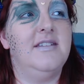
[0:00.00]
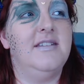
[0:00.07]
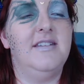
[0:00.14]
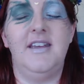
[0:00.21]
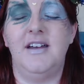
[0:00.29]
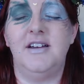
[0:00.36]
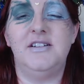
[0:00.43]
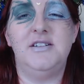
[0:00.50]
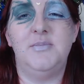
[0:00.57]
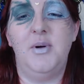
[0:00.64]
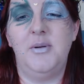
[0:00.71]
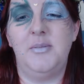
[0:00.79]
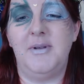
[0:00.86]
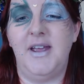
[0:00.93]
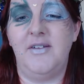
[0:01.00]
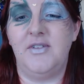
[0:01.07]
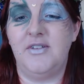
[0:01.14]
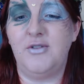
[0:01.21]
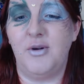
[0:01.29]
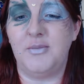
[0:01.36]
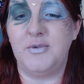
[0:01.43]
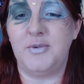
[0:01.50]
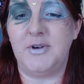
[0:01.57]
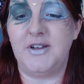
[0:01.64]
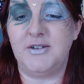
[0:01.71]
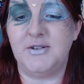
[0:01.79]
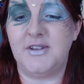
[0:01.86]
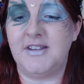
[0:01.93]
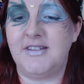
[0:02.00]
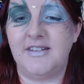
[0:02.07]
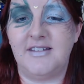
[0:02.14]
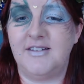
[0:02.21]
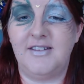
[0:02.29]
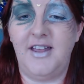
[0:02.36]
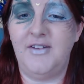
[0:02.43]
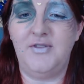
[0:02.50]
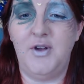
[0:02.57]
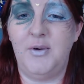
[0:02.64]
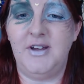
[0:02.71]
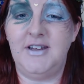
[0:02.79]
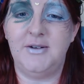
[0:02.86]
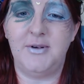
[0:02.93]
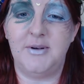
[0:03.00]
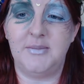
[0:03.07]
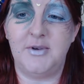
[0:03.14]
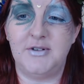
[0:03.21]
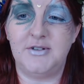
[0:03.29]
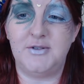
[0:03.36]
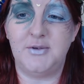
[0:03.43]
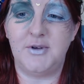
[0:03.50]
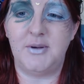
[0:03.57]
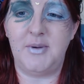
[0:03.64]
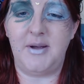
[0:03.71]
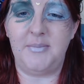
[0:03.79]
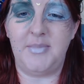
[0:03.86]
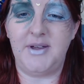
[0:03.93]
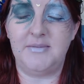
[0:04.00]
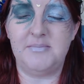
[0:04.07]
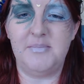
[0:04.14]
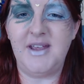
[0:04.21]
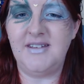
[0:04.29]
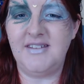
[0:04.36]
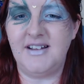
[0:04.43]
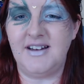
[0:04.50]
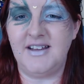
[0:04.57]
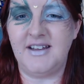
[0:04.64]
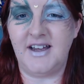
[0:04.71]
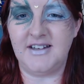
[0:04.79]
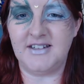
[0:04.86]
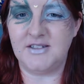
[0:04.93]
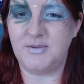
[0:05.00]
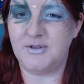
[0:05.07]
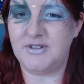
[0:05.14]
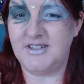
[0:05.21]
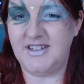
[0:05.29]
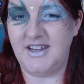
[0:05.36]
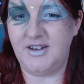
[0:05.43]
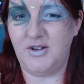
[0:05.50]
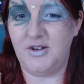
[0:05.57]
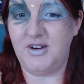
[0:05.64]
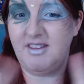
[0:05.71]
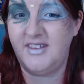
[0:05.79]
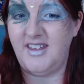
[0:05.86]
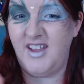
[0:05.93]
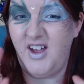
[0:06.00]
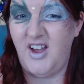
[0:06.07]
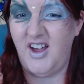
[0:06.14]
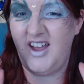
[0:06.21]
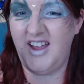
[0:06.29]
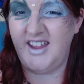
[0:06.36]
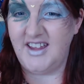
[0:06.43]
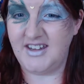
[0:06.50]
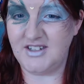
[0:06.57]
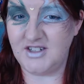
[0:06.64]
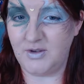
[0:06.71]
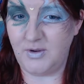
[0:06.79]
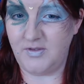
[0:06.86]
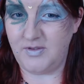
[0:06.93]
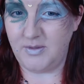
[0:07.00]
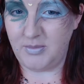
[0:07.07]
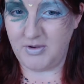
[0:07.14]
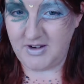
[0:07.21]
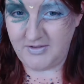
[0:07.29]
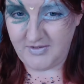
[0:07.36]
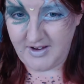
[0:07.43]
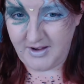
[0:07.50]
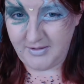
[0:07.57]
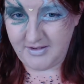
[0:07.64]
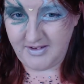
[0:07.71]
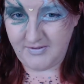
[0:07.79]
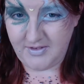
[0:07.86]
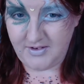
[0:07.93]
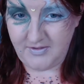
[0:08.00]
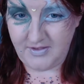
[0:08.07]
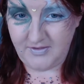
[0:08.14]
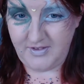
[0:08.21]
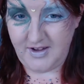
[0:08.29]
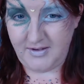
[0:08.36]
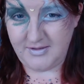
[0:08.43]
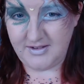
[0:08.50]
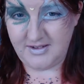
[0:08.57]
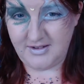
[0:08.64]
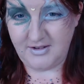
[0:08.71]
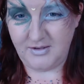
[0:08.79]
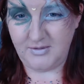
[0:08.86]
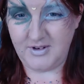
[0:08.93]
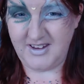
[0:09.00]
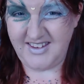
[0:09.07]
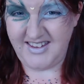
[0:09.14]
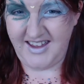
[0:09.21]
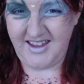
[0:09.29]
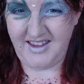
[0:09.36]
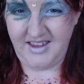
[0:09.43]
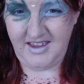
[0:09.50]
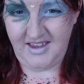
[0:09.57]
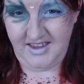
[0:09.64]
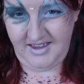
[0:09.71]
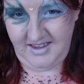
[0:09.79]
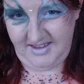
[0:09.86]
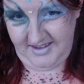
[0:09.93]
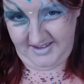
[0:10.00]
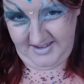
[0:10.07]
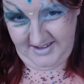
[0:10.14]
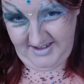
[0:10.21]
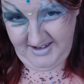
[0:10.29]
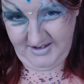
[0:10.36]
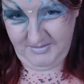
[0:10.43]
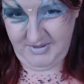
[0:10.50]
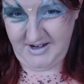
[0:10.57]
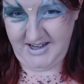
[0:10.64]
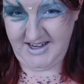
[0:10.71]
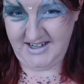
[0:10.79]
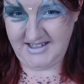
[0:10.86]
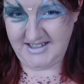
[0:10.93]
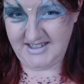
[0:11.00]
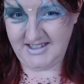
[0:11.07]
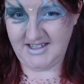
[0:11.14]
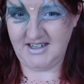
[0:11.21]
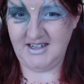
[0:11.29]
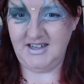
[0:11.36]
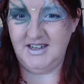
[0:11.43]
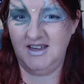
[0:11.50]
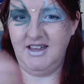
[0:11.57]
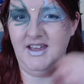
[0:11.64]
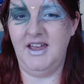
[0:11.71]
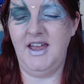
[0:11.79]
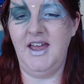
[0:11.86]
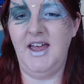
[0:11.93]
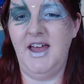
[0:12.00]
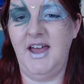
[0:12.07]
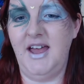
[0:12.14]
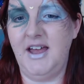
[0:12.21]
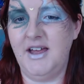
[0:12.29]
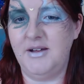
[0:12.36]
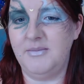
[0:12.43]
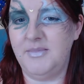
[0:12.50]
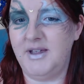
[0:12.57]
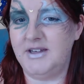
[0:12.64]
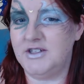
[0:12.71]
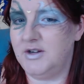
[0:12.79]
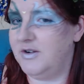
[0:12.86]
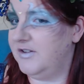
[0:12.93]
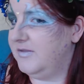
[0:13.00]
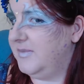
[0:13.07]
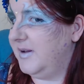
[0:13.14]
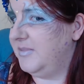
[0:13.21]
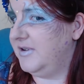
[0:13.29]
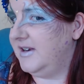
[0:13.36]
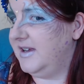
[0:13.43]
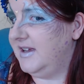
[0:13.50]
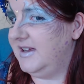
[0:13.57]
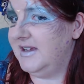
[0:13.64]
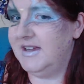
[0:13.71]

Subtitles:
Yeah, I should probably have a script when I do these things because I have no idea what I'm going to talk about. But basically, I just wanted to get on and say hi and show off the pretty flowers, even if the flowers do not want to stay in place. And show off my pretty